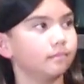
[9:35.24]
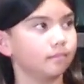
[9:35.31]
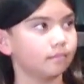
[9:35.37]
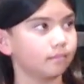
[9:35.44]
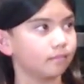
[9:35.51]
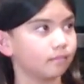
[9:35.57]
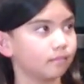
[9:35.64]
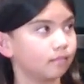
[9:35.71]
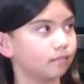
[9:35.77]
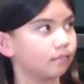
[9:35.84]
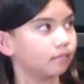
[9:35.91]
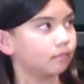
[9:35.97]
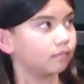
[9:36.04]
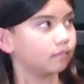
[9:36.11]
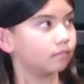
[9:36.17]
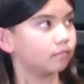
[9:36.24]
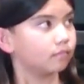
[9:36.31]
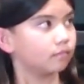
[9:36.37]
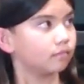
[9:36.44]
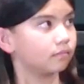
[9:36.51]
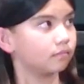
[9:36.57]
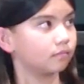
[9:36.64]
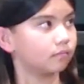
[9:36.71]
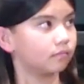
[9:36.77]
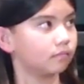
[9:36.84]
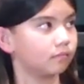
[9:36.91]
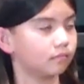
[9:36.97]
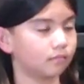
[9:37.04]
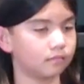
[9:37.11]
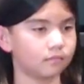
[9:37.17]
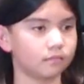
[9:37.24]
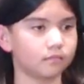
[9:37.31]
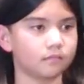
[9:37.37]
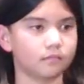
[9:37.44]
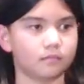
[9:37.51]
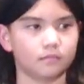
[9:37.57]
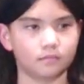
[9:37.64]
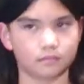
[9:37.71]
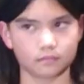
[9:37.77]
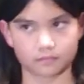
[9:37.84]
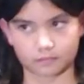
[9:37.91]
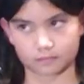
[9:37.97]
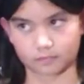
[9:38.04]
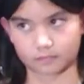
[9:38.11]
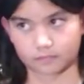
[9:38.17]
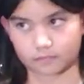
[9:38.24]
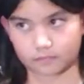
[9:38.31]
This person isn't speaking.